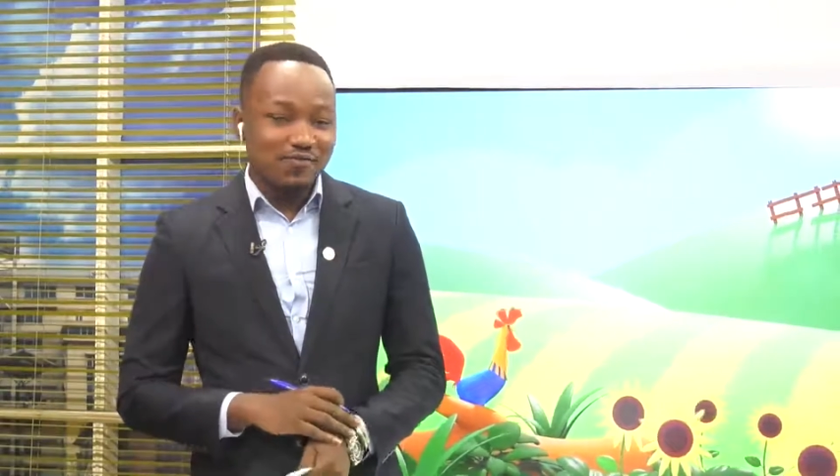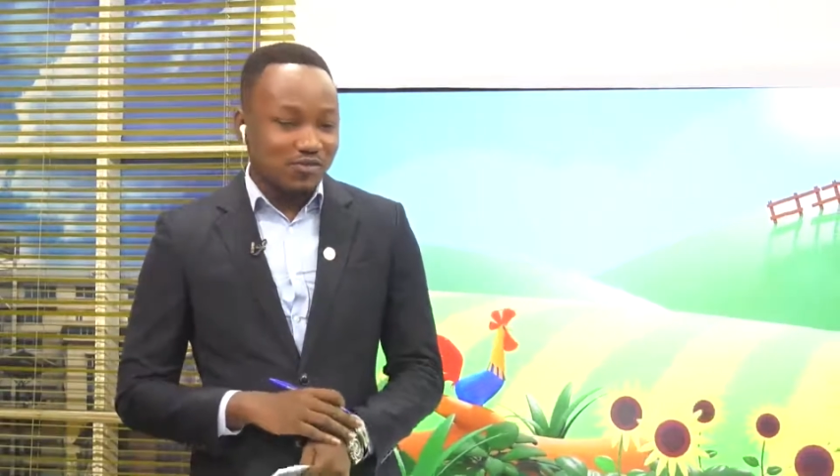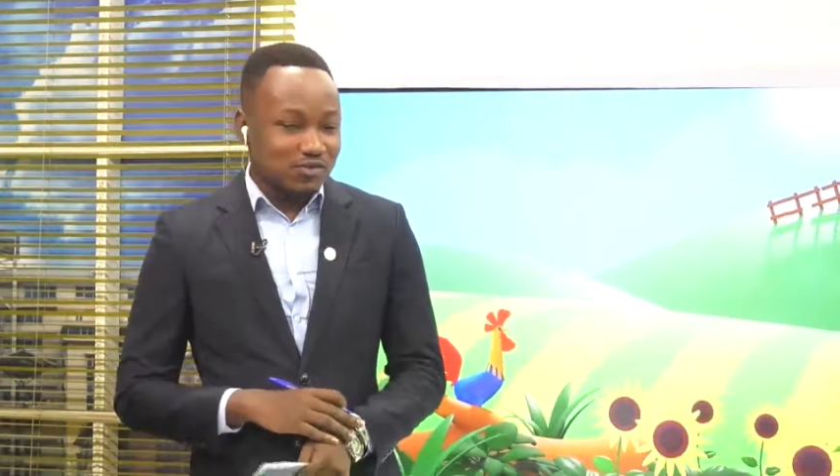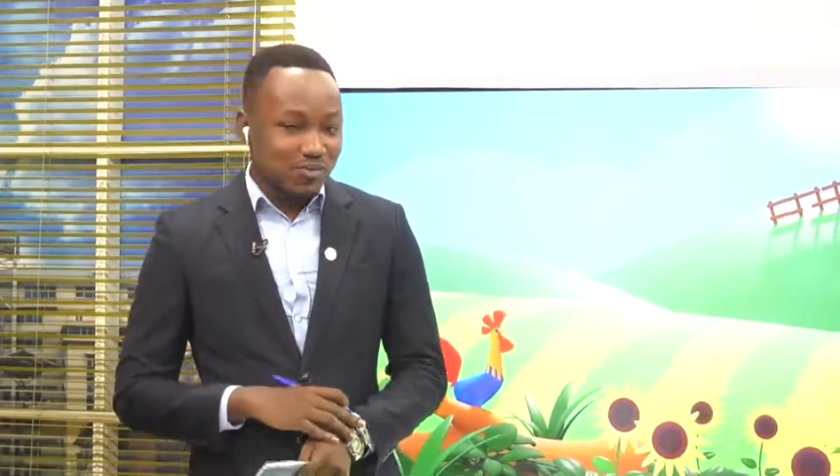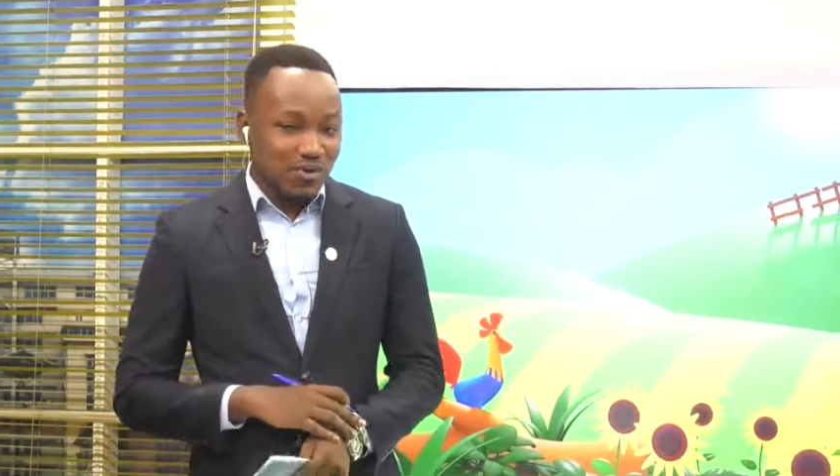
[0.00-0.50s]
for
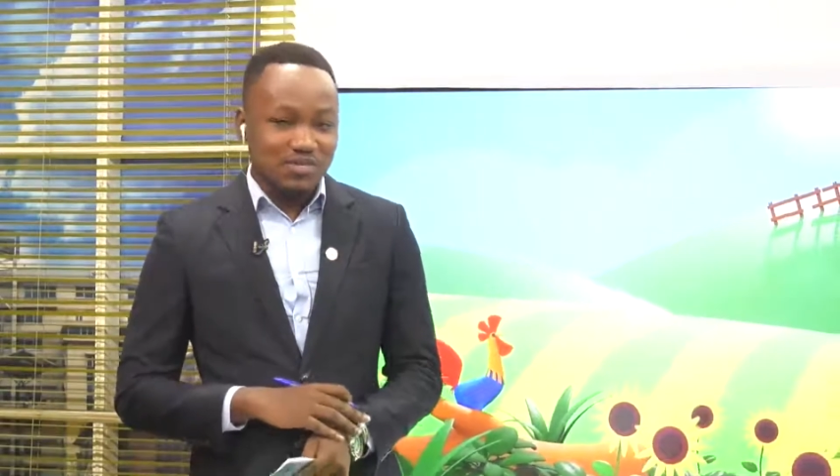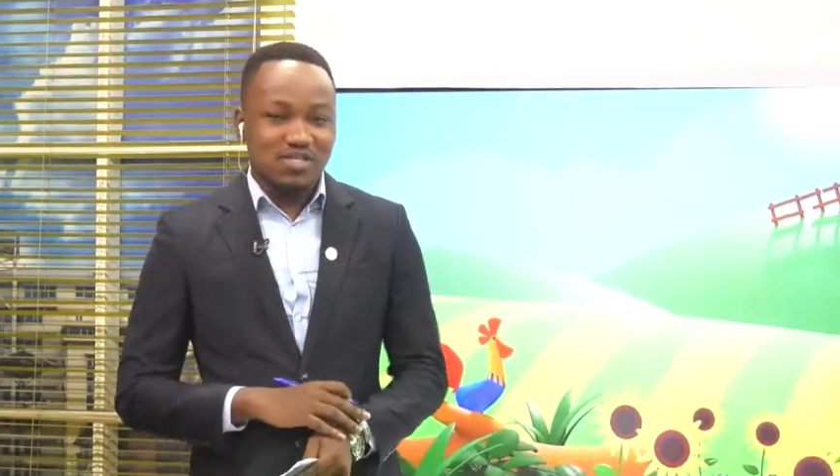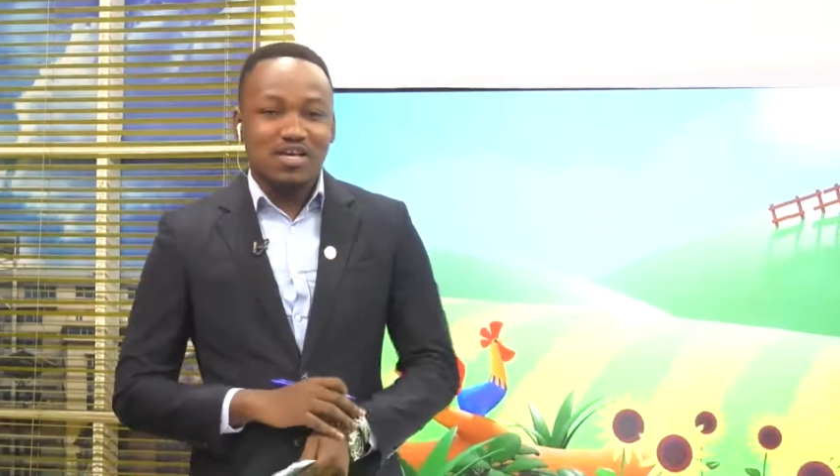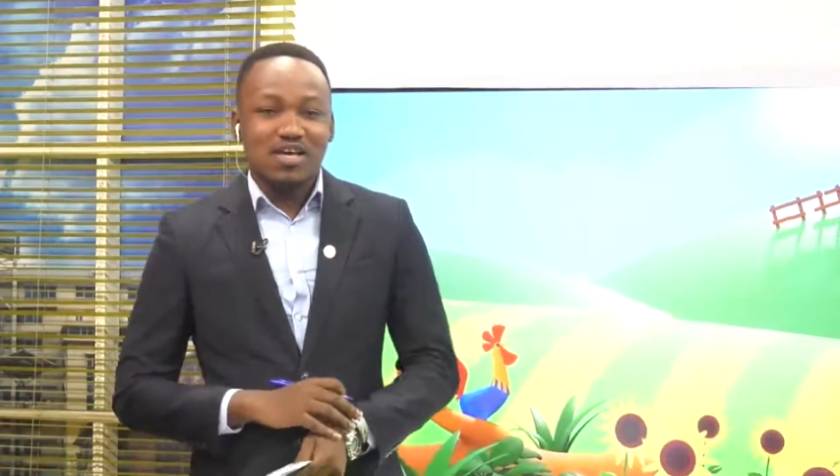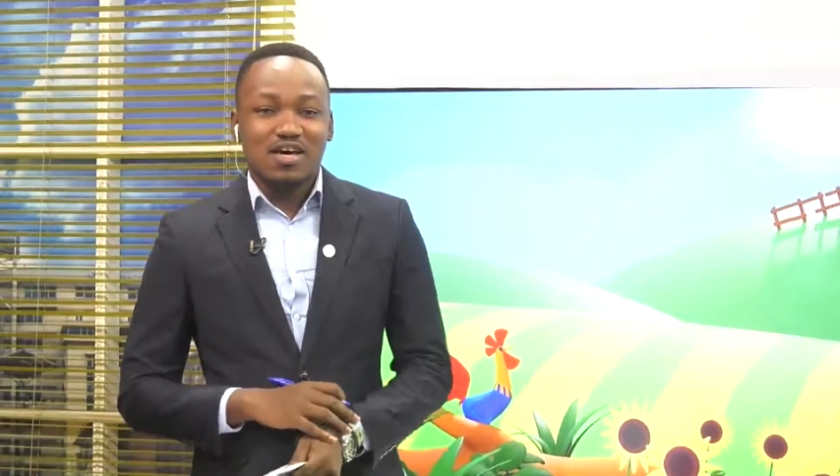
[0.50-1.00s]
sports
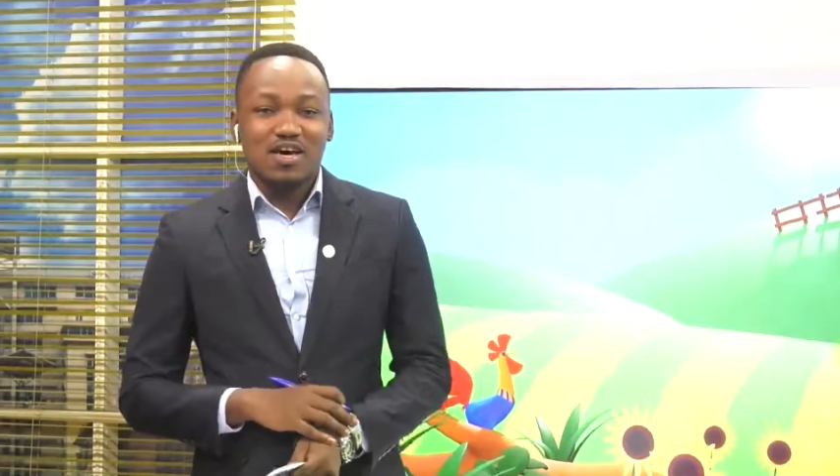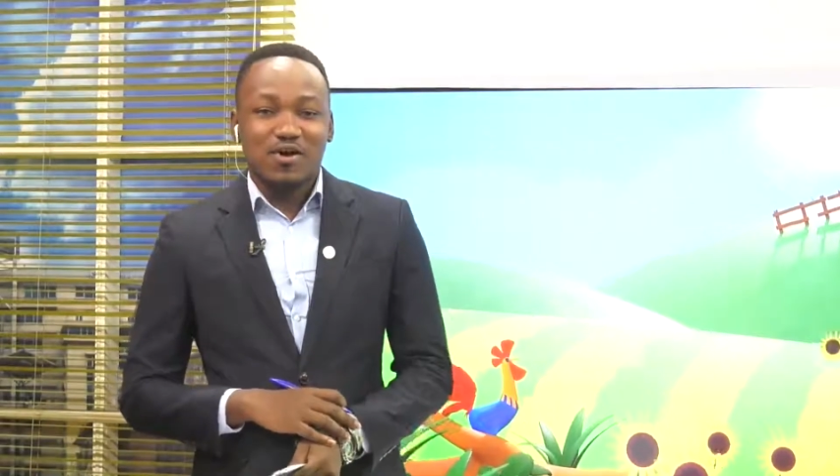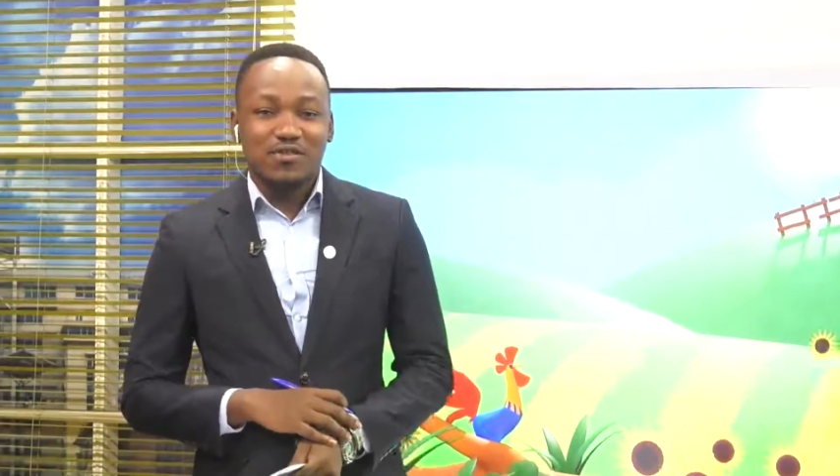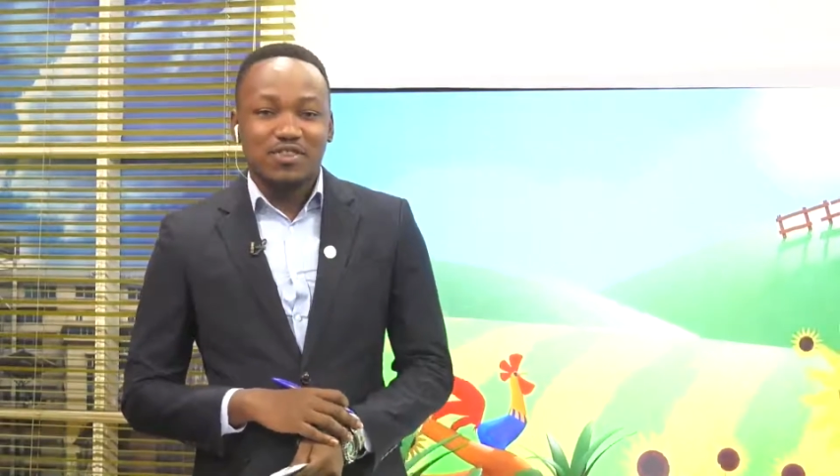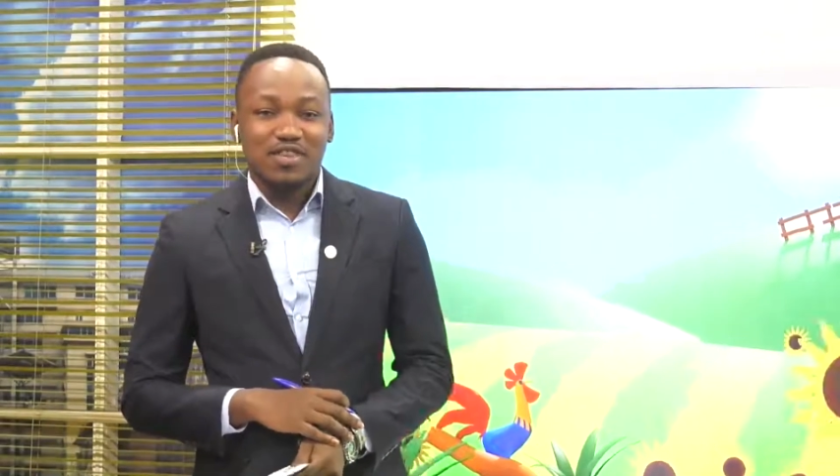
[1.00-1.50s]

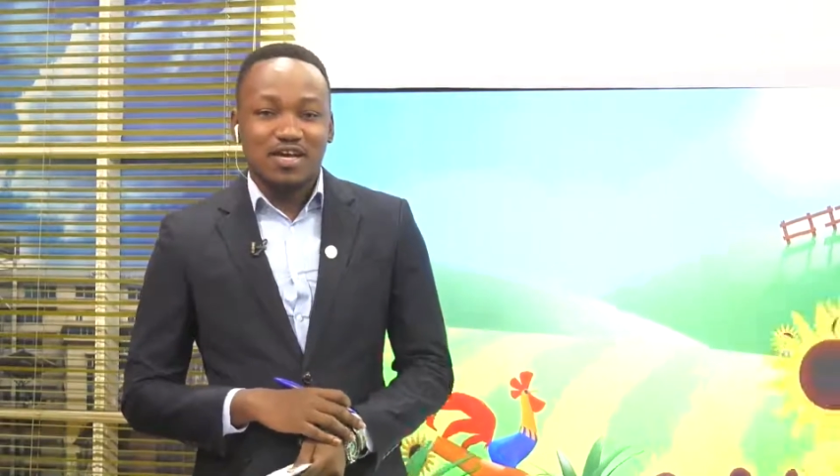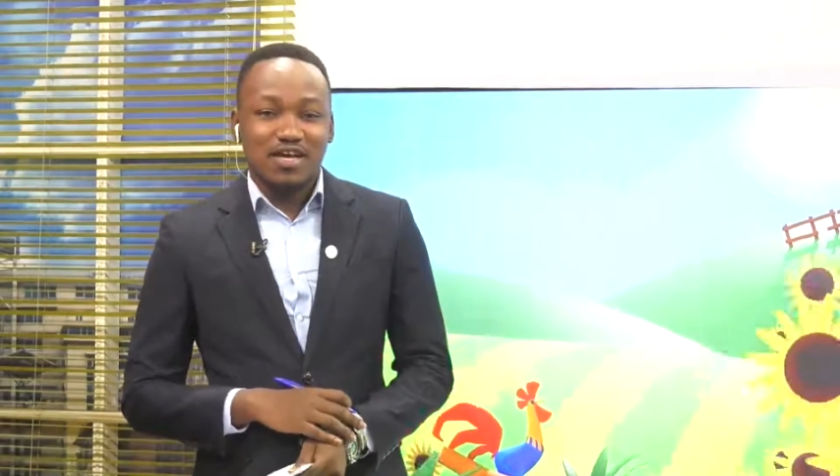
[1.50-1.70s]
on